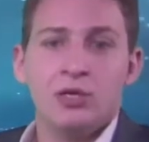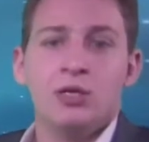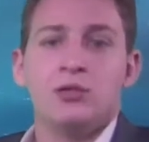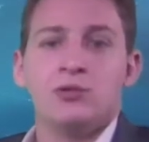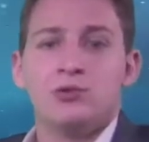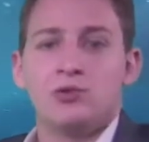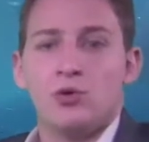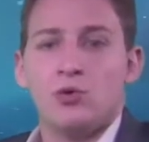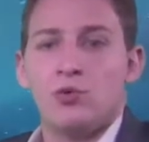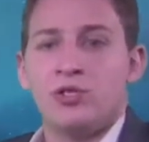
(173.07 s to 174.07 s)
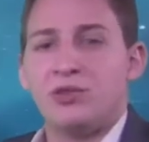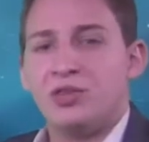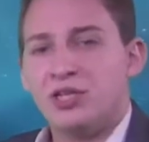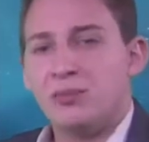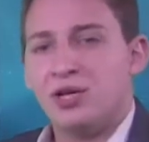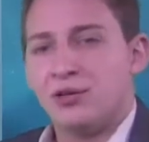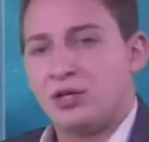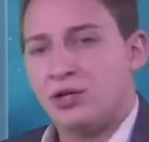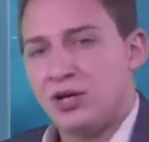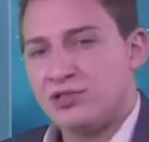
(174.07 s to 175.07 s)
So when you think about the
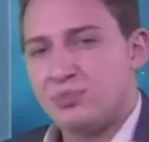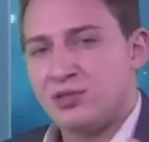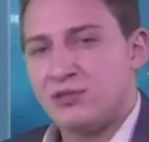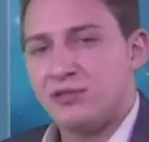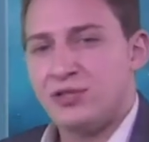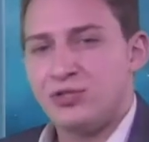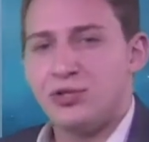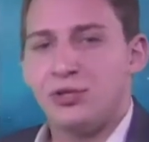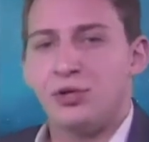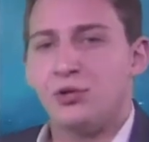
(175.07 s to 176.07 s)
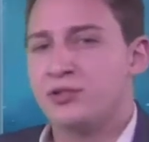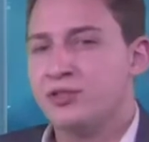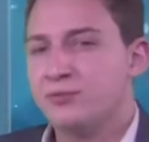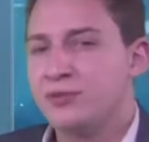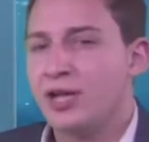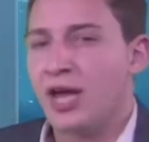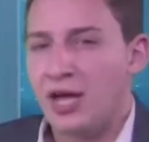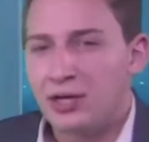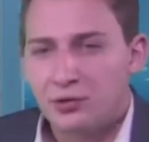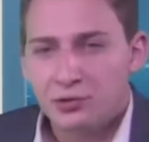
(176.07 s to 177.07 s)
concept of innovation, there are different
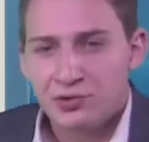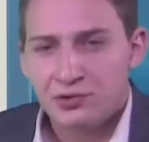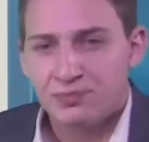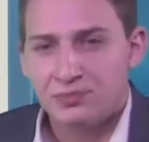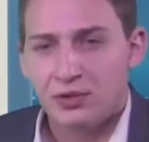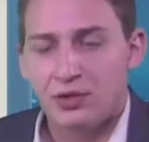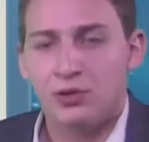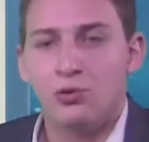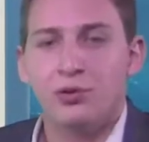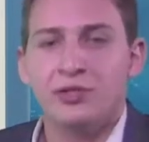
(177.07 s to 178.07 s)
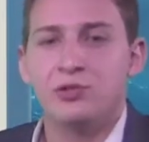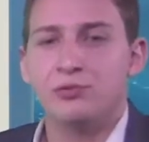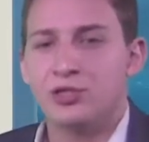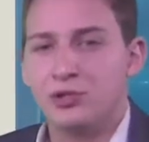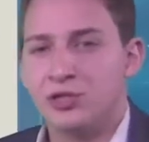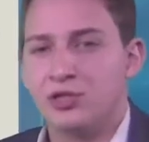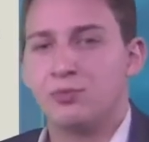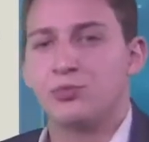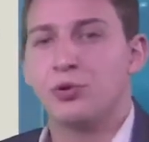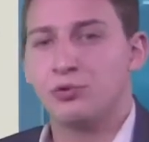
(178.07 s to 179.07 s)
angles according to which you can
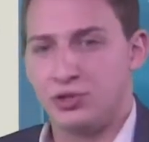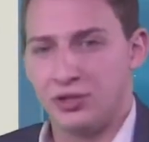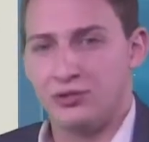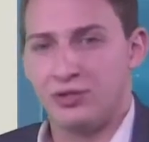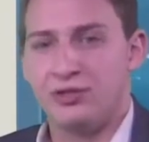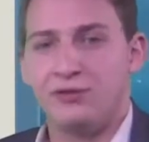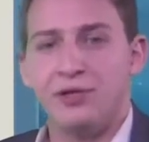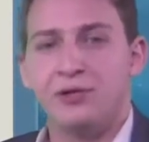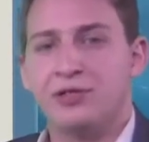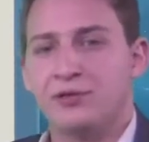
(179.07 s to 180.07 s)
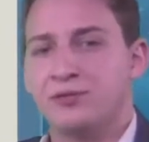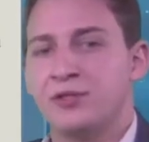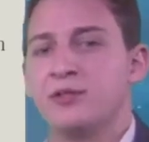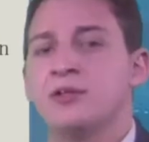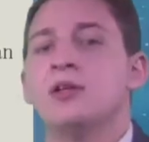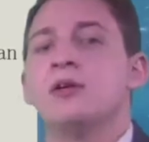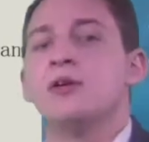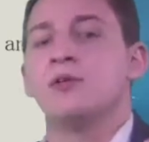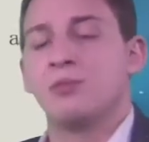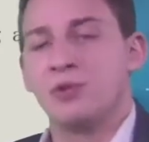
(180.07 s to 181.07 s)
approach it, and it's very different from the
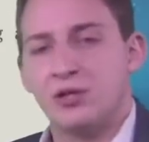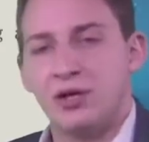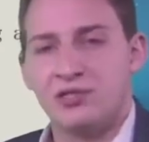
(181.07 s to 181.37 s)
concept